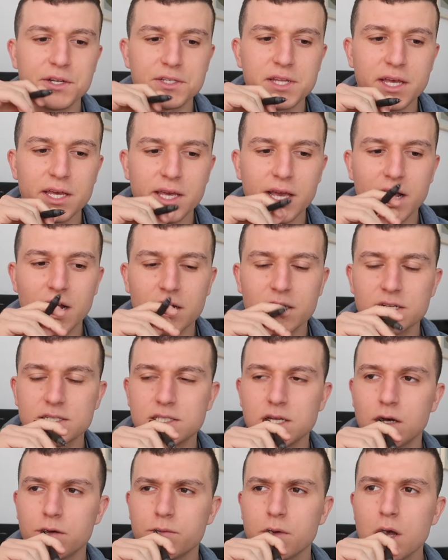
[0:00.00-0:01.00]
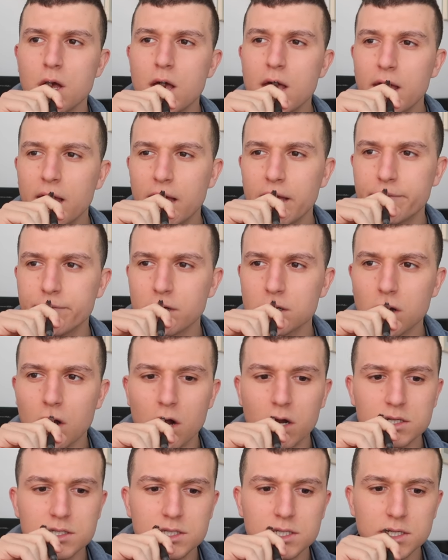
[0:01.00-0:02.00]
you're taking care of yourself. in
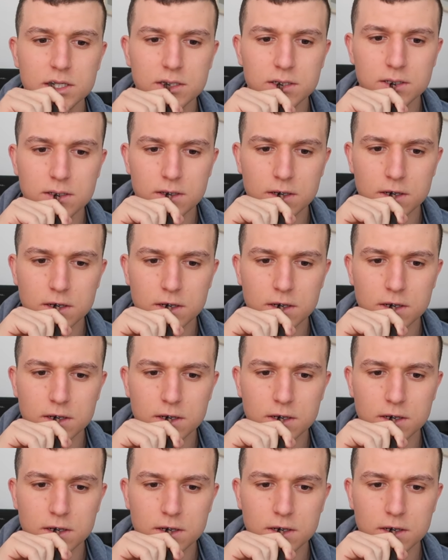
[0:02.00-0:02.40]
regards to...